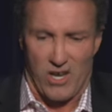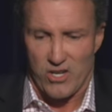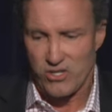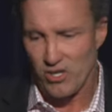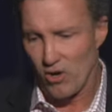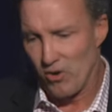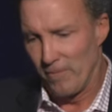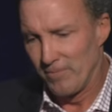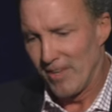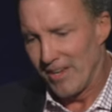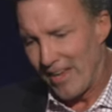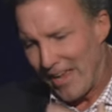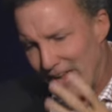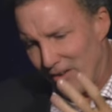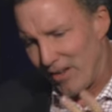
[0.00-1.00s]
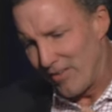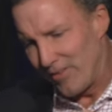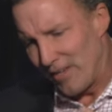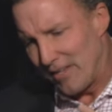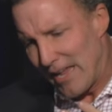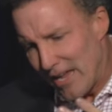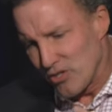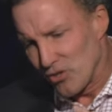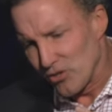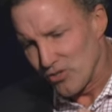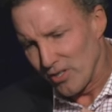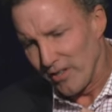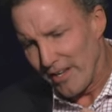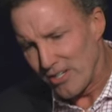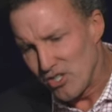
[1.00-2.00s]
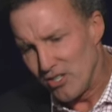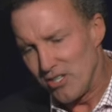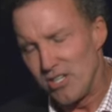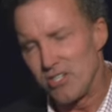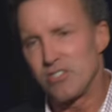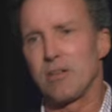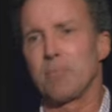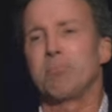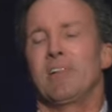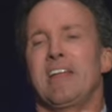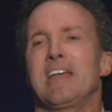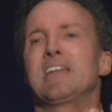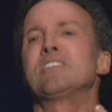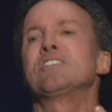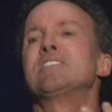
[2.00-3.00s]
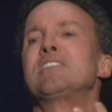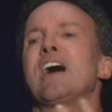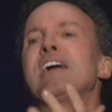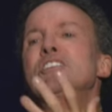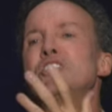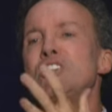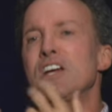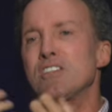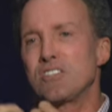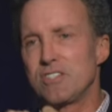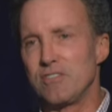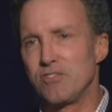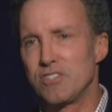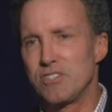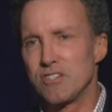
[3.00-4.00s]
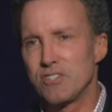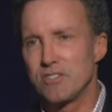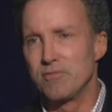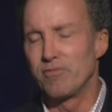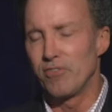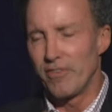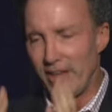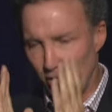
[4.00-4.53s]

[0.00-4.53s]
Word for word: So natural selection is the planet's digestive system for